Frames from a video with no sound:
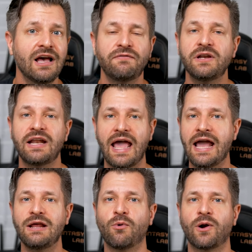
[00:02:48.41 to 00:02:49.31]
If you need
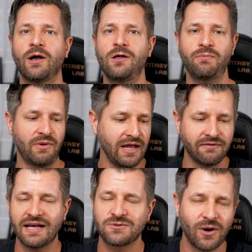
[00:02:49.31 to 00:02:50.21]
any more help, hey,
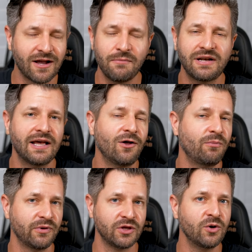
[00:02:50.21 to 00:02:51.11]
that's where I come in to
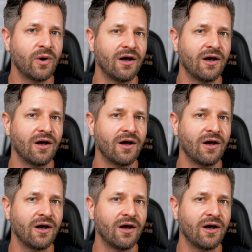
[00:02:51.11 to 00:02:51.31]
help you